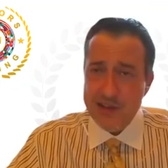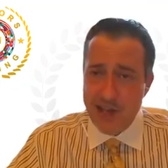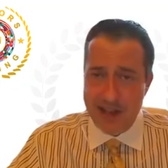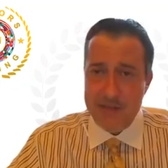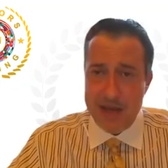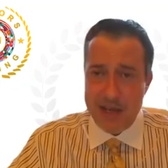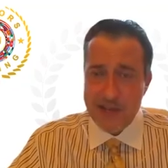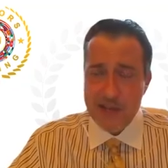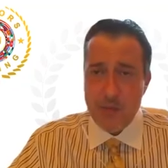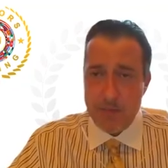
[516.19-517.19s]
on a daily
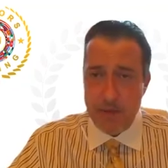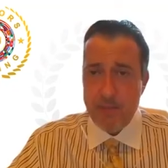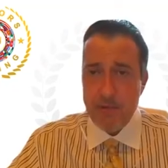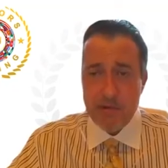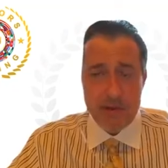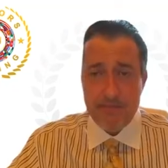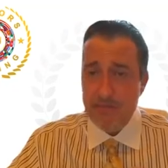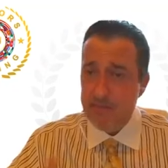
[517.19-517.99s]
basis, where people are